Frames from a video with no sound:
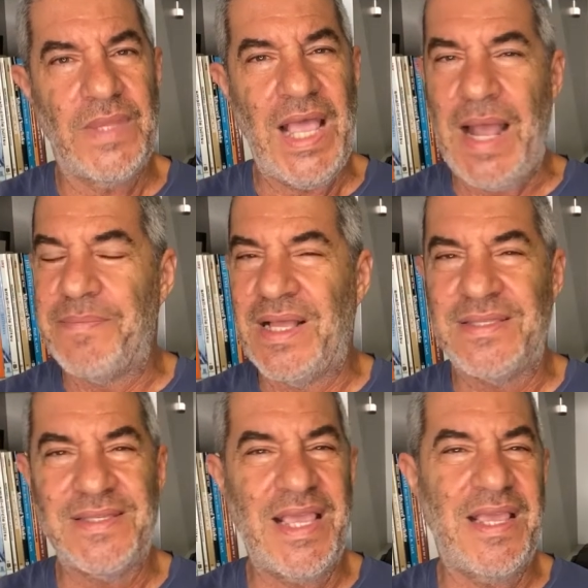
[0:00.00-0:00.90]
I'm not
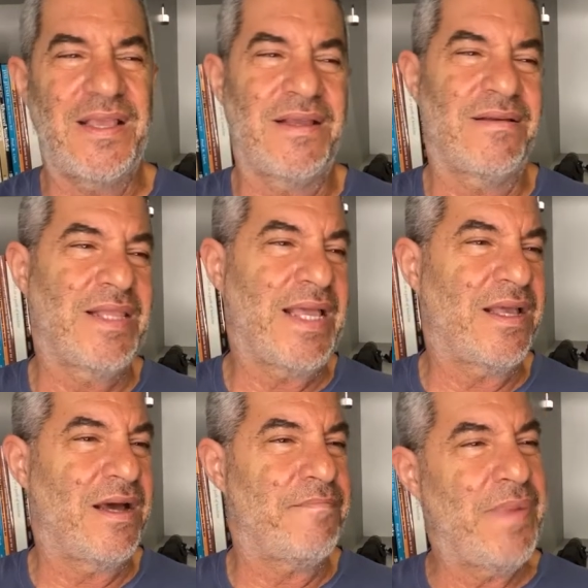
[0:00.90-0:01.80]
saying,
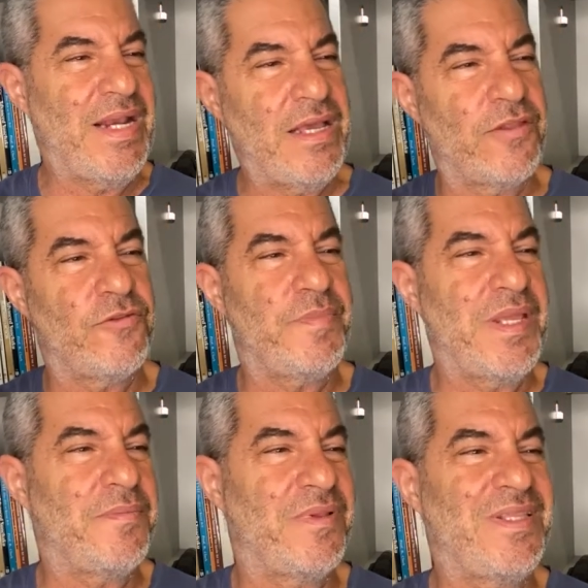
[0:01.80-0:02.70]
like many other
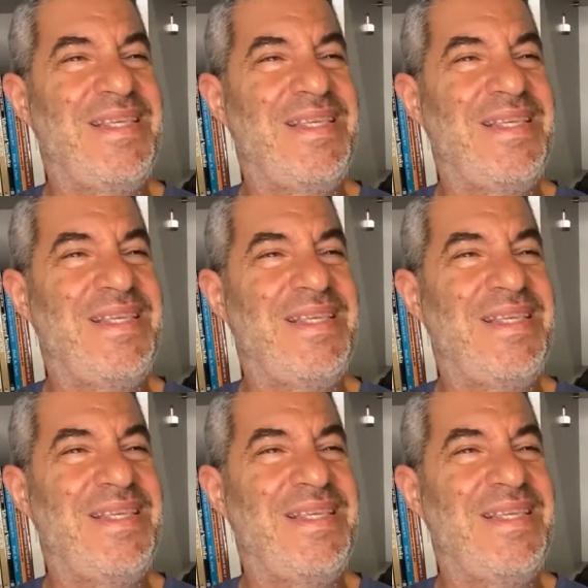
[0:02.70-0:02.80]
people,